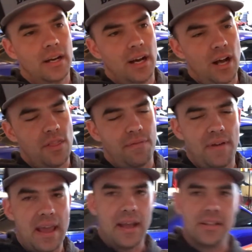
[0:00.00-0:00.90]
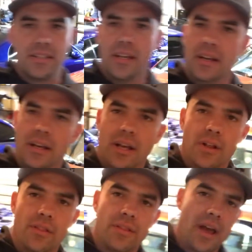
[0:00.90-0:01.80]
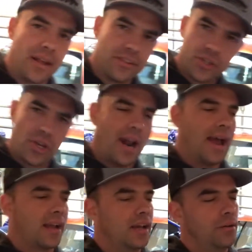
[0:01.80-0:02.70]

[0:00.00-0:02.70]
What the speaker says: the fans at the track,